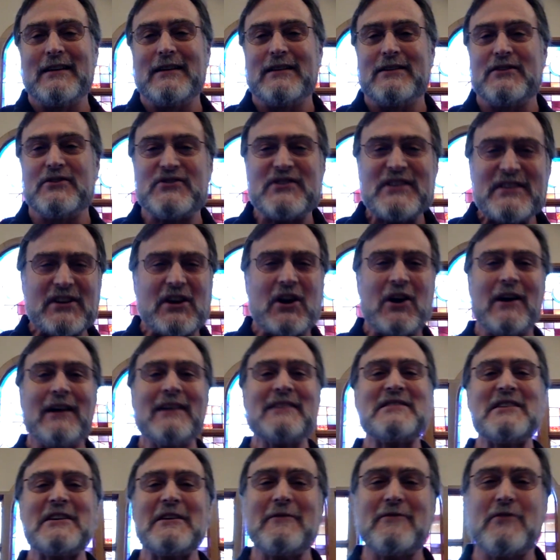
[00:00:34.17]
You see, the
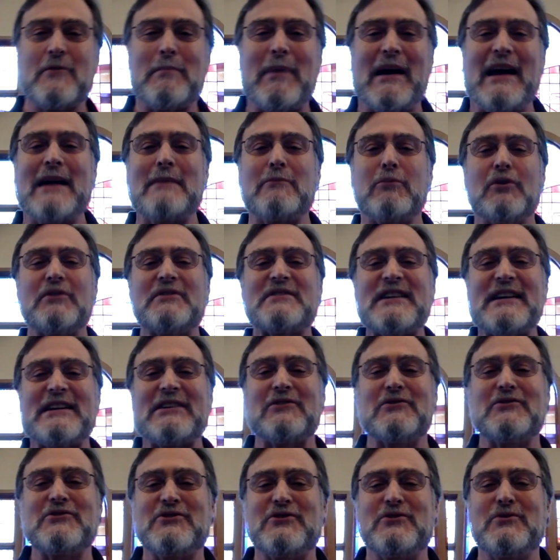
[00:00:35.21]
content of the Bible
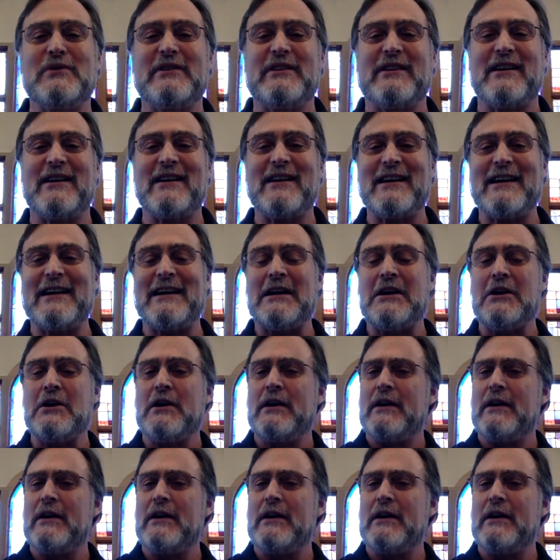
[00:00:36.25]
tells you and I